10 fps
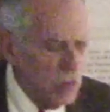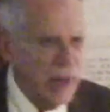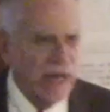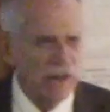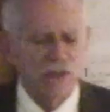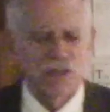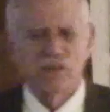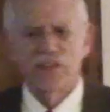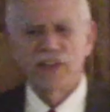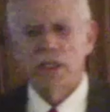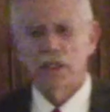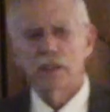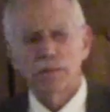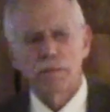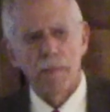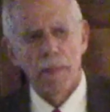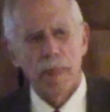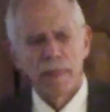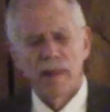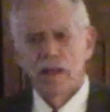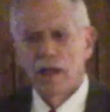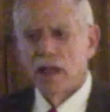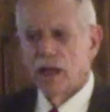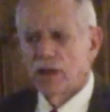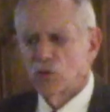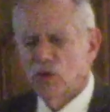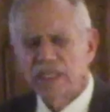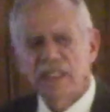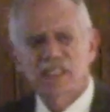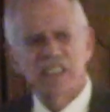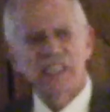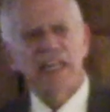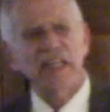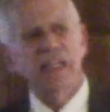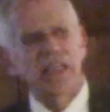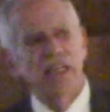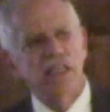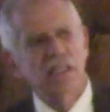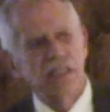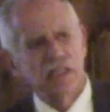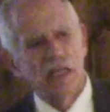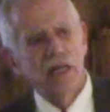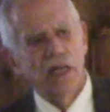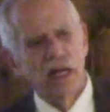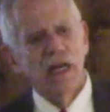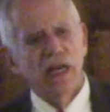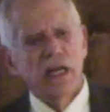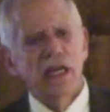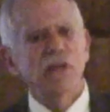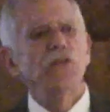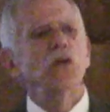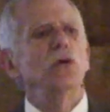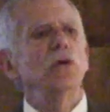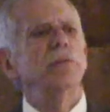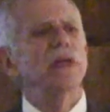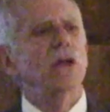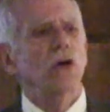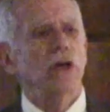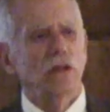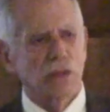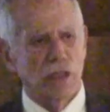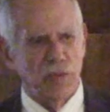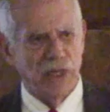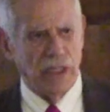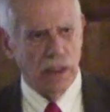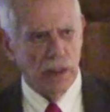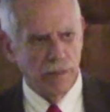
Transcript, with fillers: matters in Finland. And what he's saying is, if you will be loyal to me,